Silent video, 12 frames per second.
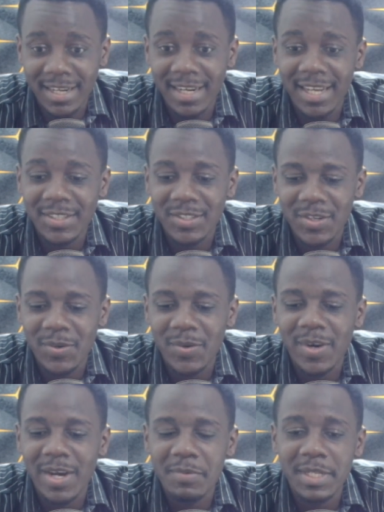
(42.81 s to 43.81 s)
and
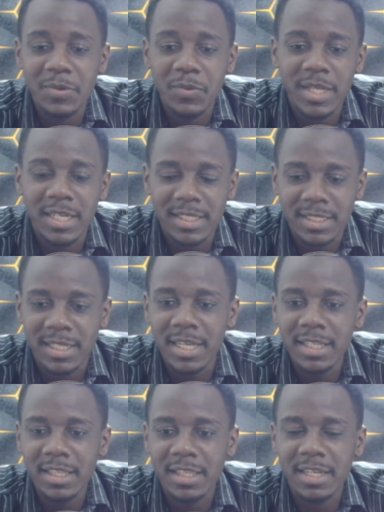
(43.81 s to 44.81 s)
Arsenal are really winners
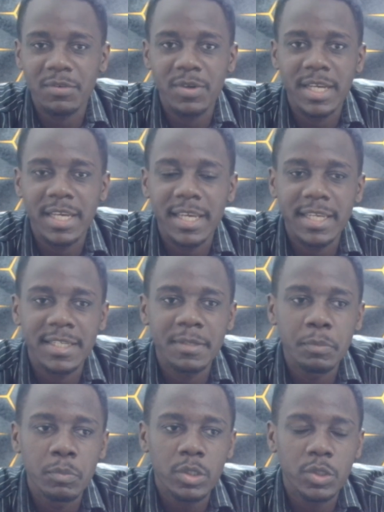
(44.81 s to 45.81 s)
that have gone ahead
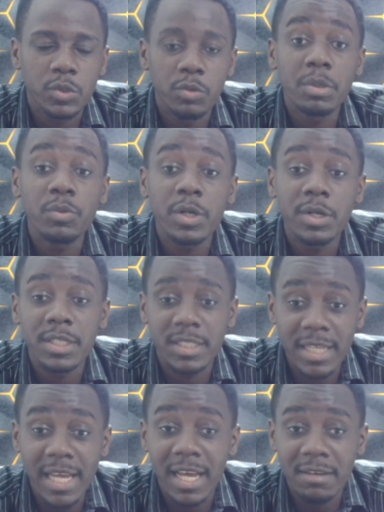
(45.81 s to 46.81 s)
to be well
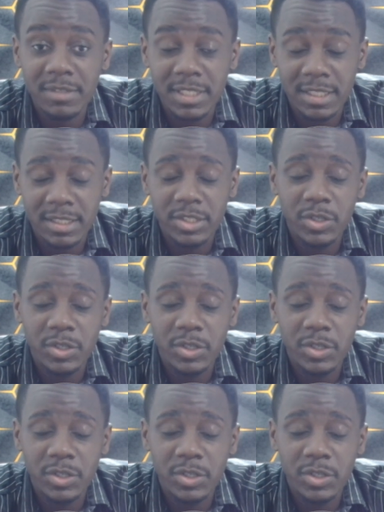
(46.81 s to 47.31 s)
deserved